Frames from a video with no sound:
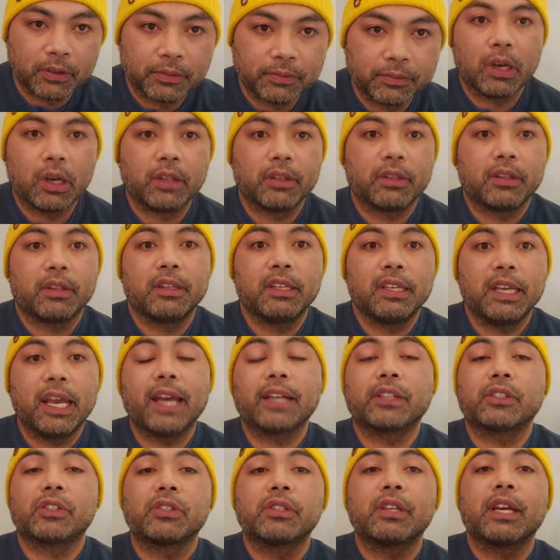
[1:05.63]
Well, the
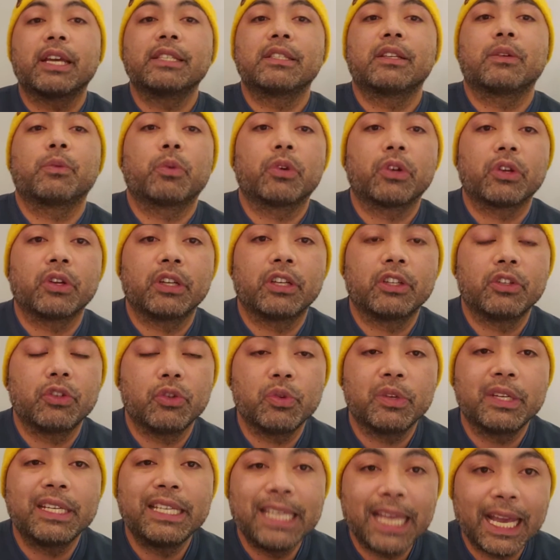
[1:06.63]
exercise that we're going to do
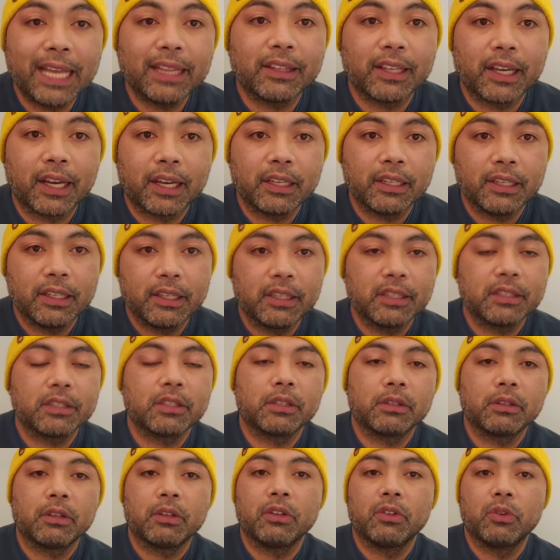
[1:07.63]
to get that
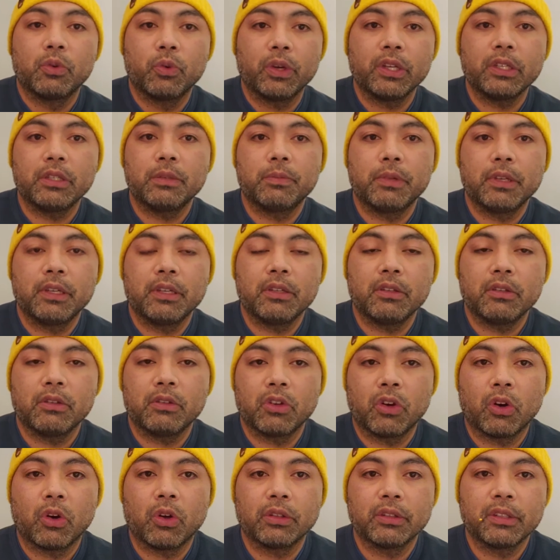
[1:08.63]
is going to be
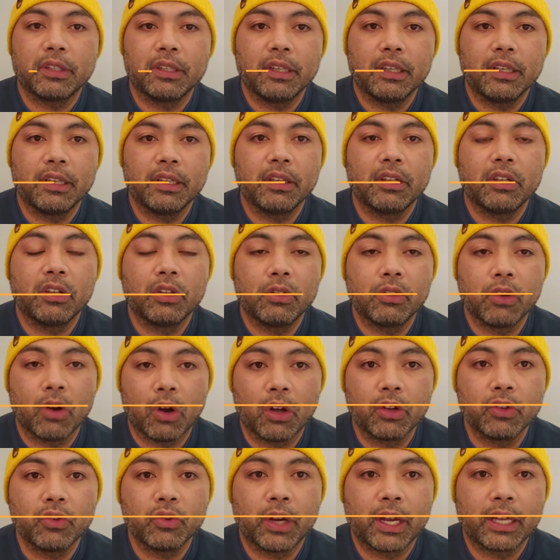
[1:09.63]
called the
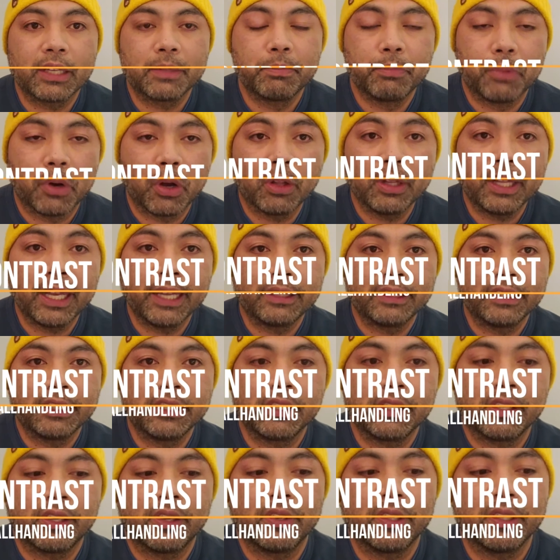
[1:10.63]
contrast ball handling
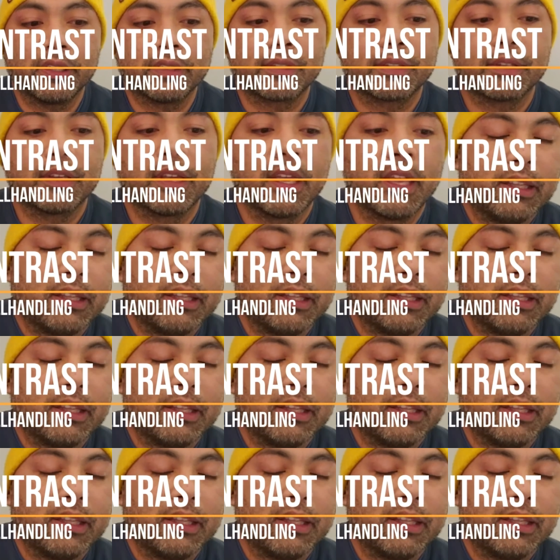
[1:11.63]
series.